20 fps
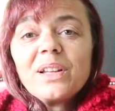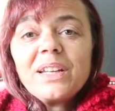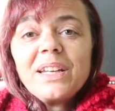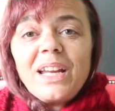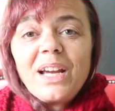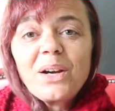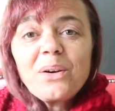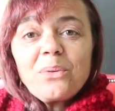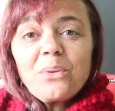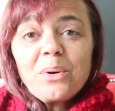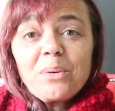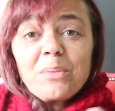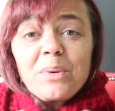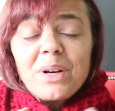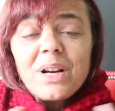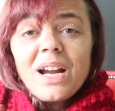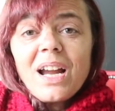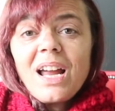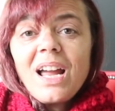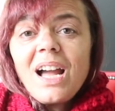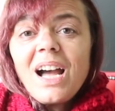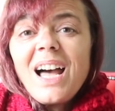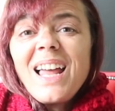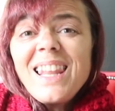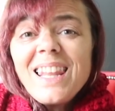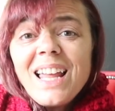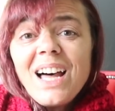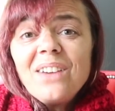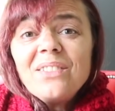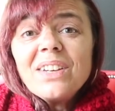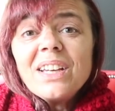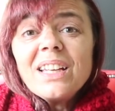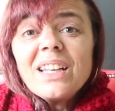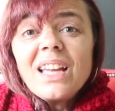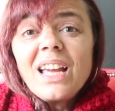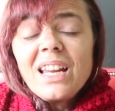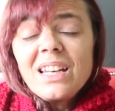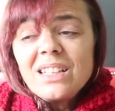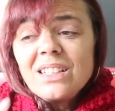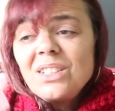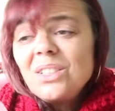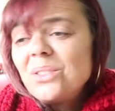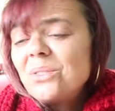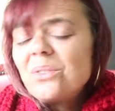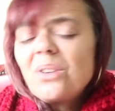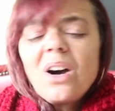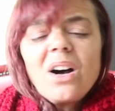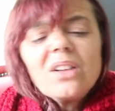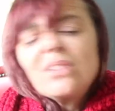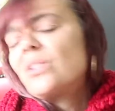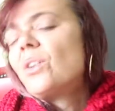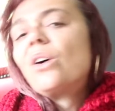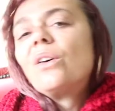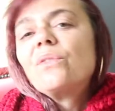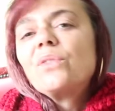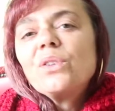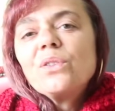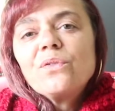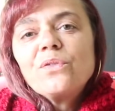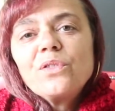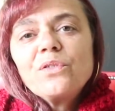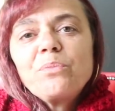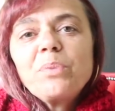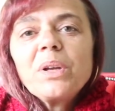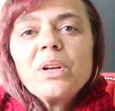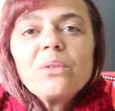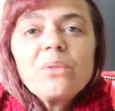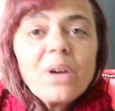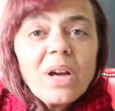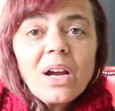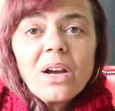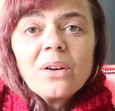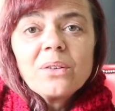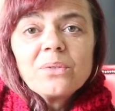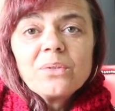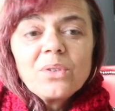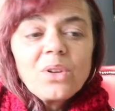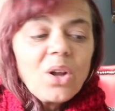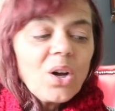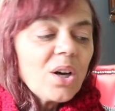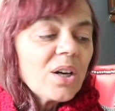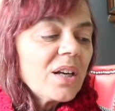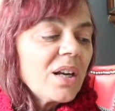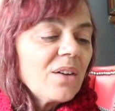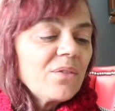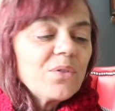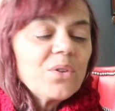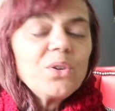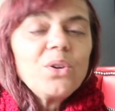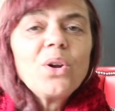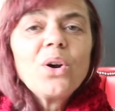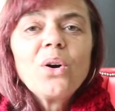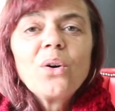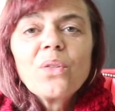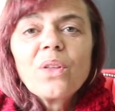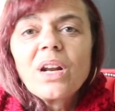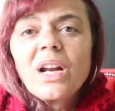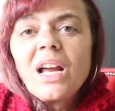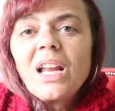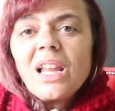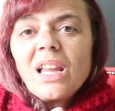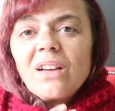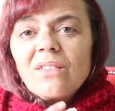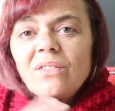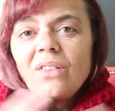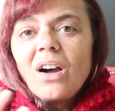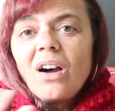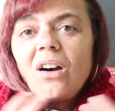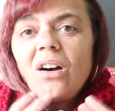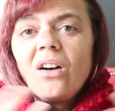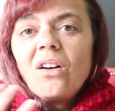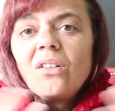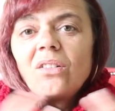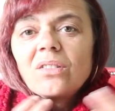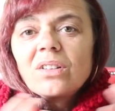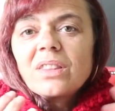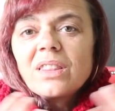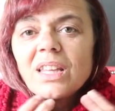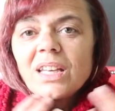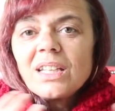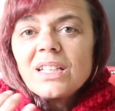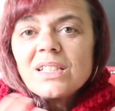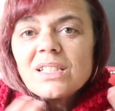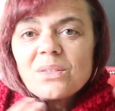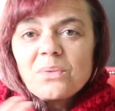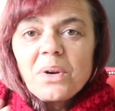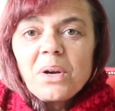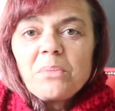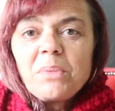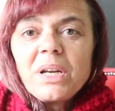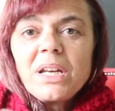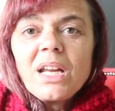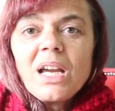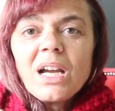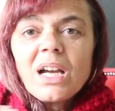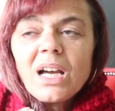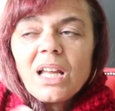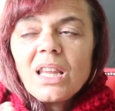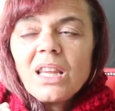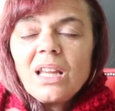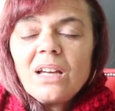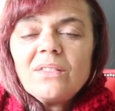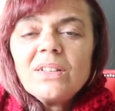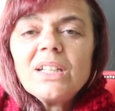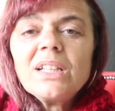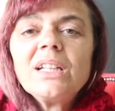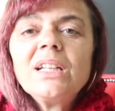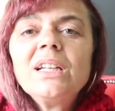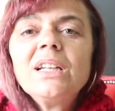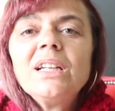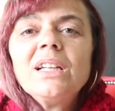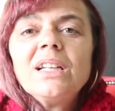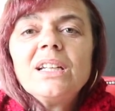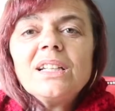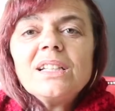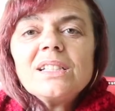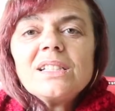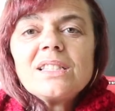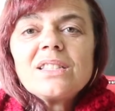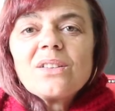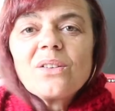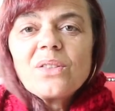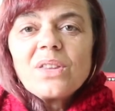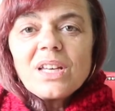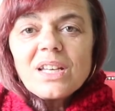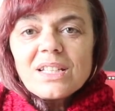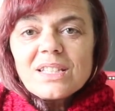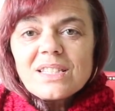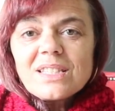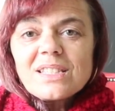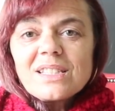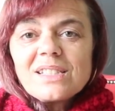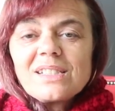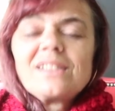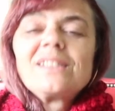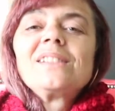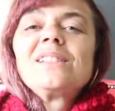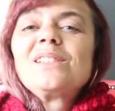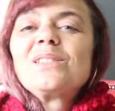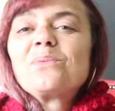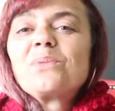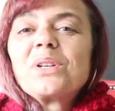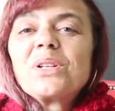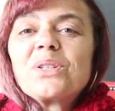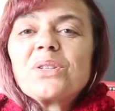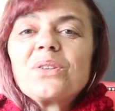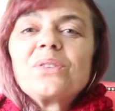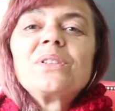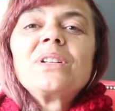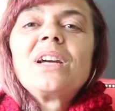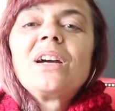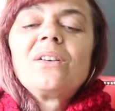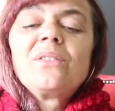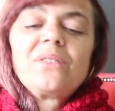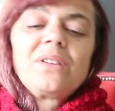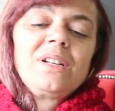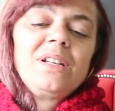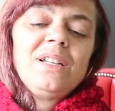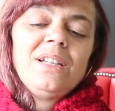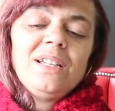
a neck warmer. I love it, and you all know, if you've been around long enough, you know that I love all things around my neck, I love it. So this is what it turned out.